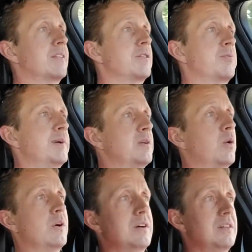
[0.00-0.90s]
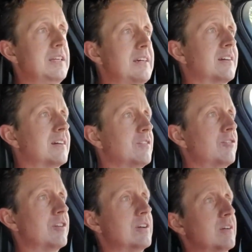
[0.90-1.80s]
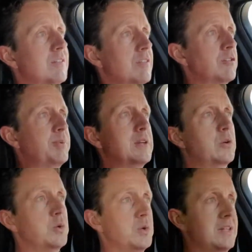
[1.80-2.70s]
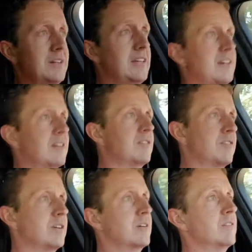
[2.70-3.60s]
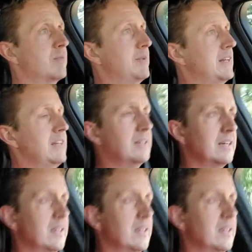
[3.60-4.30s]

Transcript: There's been oil leak concerns, there's been coolant leak concerns. Many